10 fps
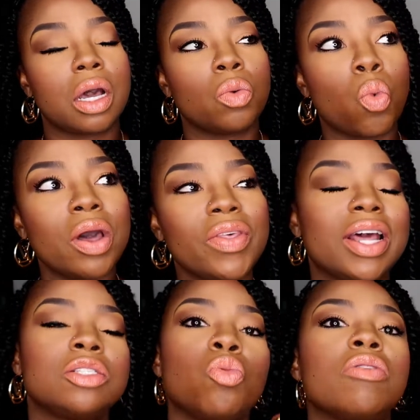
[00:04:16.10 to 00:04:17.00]
one that
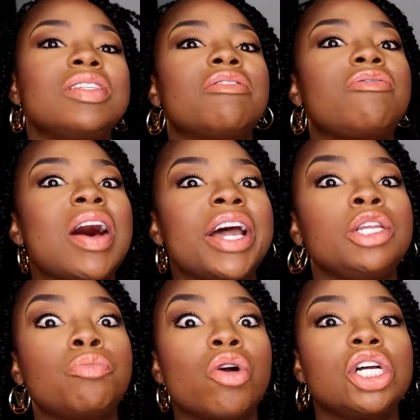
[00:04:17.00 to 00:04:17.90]
has more of a
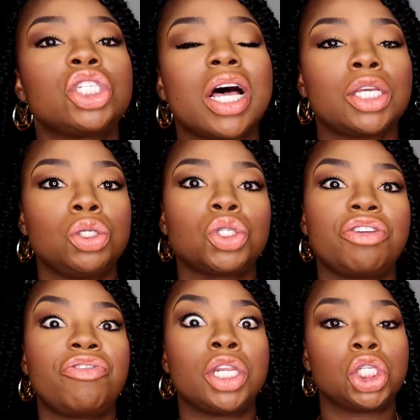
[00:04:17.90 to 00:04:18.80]
defined brush, I'll
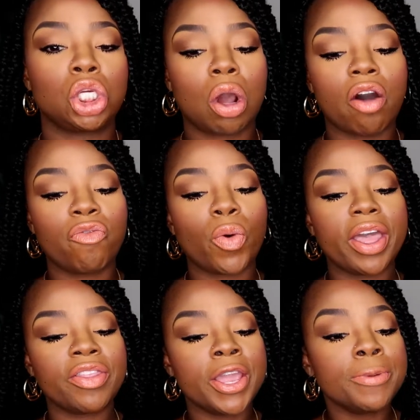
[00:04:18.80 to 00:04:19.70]
usually finish it off
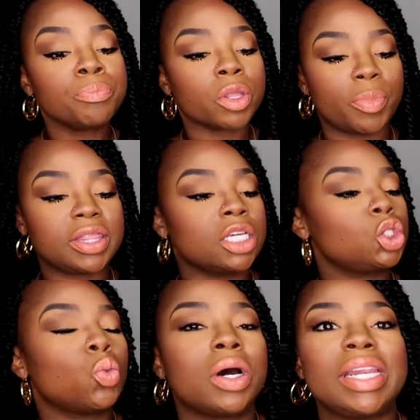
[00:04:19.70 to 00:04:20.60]
with. But
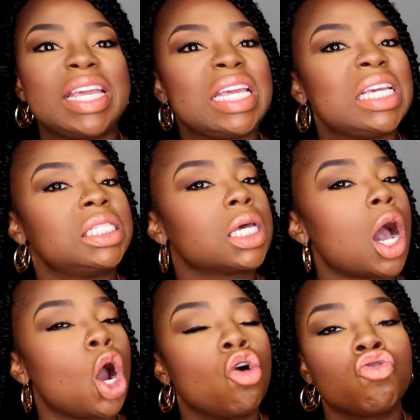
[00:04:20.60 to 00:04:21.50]
this one is
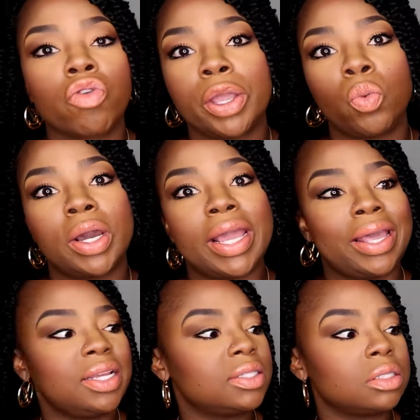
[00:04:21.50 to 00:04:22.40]
a great one,
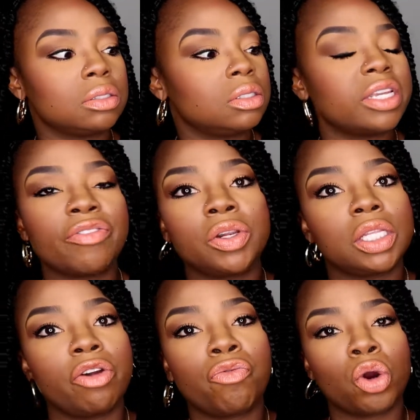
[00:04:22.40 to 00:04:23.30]
and it's
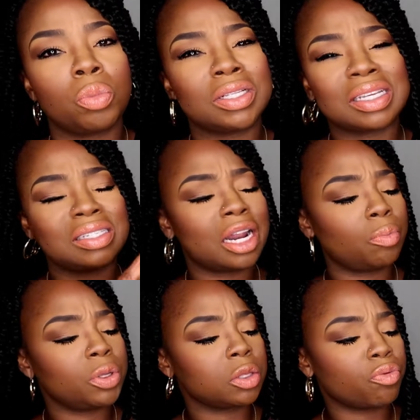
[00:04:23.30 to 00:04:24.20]
definitely affordable. As I said, I'll
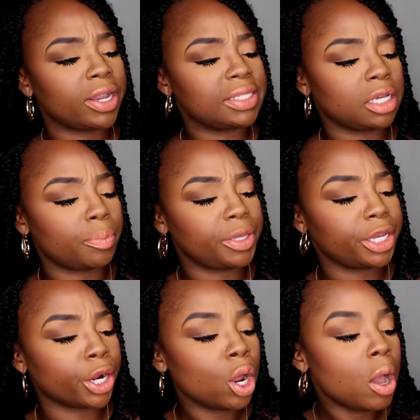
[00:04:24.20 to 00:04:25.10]
put the pricing up here,